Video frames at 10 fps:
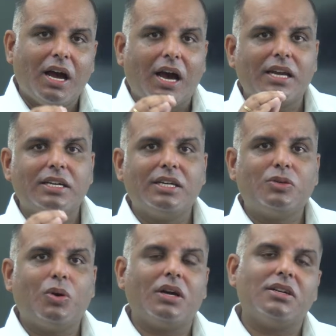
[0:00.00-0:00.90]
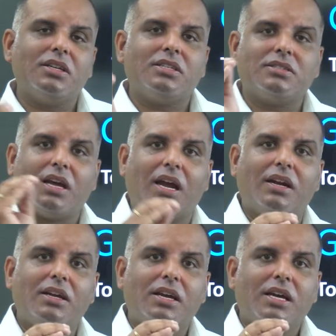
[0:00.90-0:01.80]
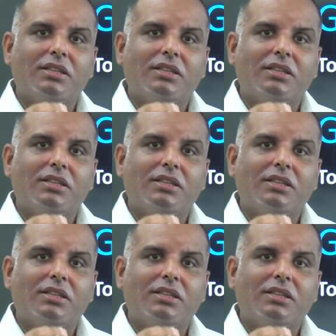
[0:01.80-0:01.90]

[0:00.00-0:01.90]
I need to understand